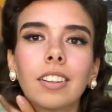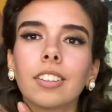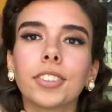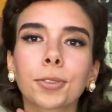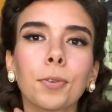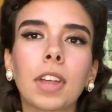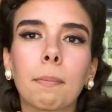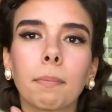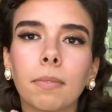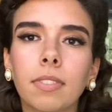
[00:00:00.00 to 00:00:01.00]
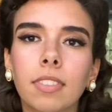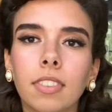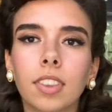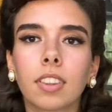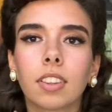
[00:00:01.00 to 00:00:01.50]
Screw them.
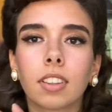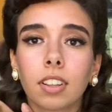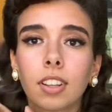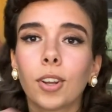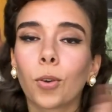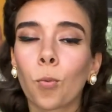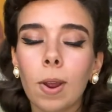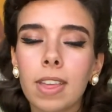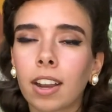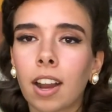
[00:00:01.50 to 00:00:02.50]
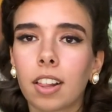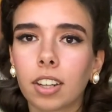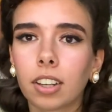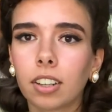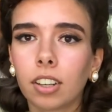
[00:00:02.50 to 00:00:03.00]
Wear that
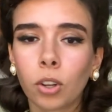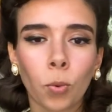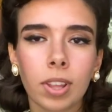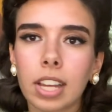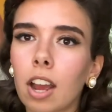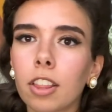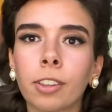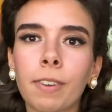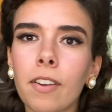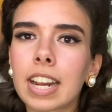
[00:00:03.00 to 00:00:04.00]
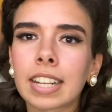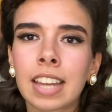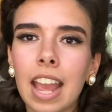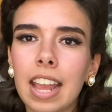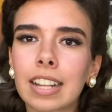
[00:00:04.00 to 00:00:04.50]
color. Wear that color the very next
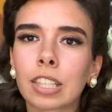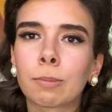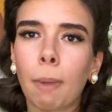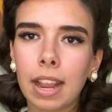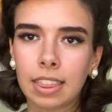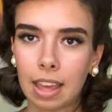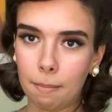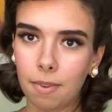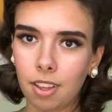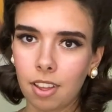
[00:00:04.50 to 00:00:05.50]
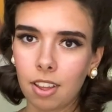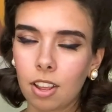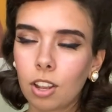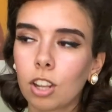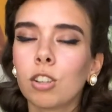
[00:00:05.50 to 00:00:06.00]
day and spite them.
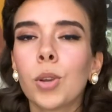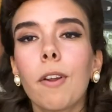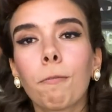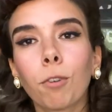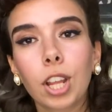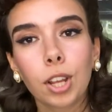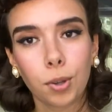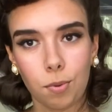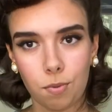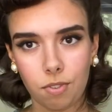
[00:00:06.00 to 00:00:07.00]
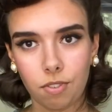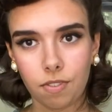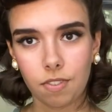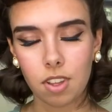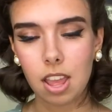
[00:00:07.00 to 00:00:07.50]
Do it for you,
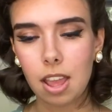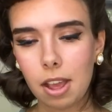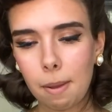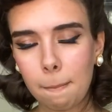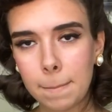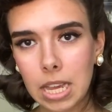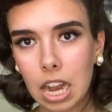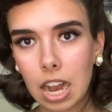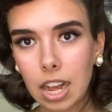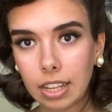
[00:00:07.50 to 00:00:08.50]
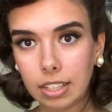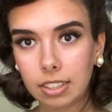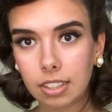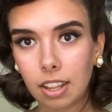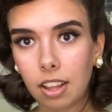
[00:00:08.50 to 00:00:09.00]

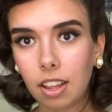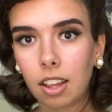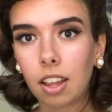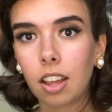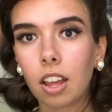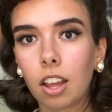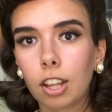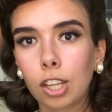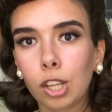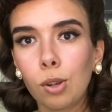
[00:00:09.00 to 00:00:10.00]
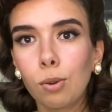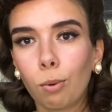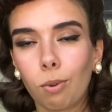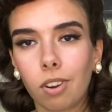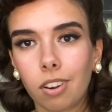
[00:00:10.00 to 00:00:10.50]
because
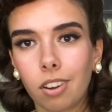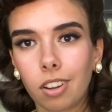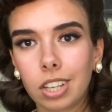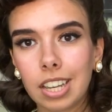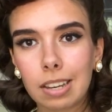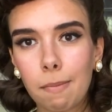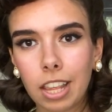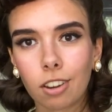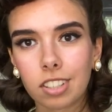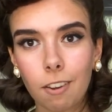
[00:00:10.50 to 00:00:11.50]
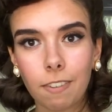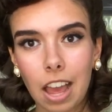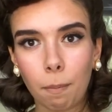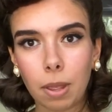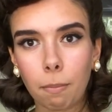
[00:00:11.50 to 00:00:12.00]
you need to make yourself
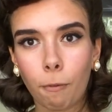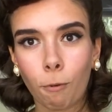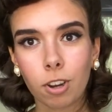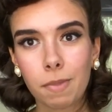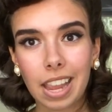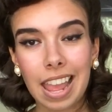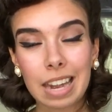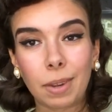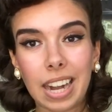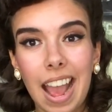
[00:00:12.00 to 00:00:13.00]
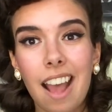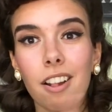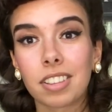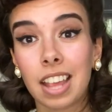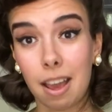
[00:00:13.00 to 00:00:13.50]
happy before you make anyone
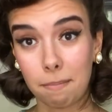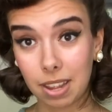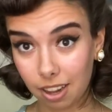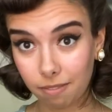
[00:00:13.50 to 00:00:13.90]
else happy.